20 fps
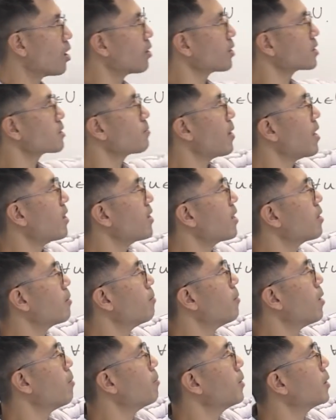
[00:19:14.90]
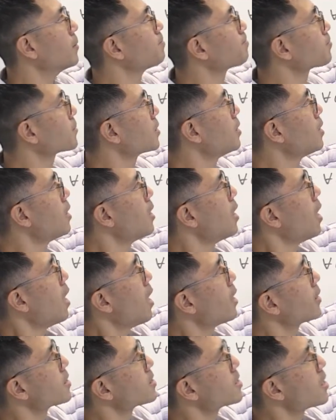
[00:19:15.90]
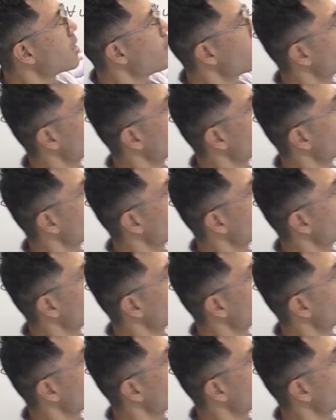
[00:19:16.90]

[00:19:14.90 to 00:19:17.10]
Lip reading: I'll explain that in a moment. Okay, so let